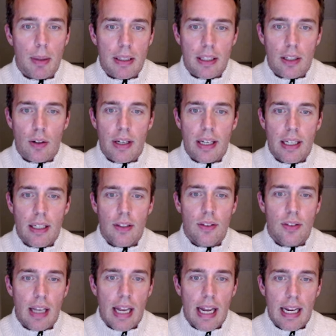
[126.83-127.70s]
But there
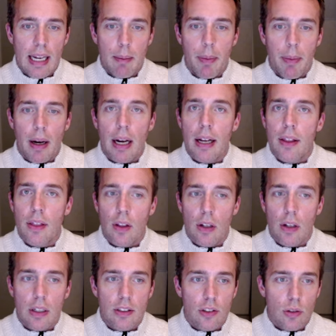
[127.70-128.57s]
is a
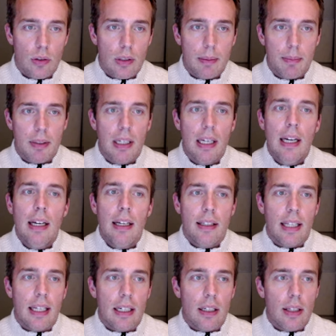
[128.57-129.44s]
Python script
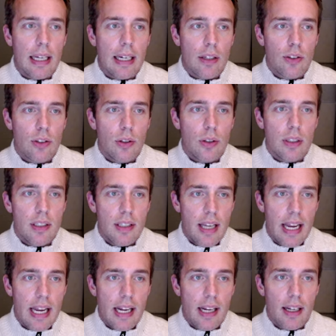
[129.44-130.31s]
that allows you to
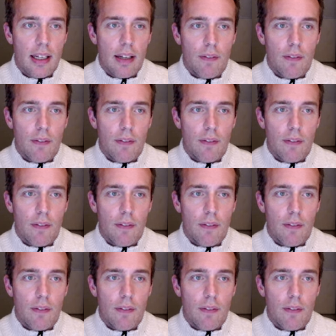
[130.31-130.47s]
take,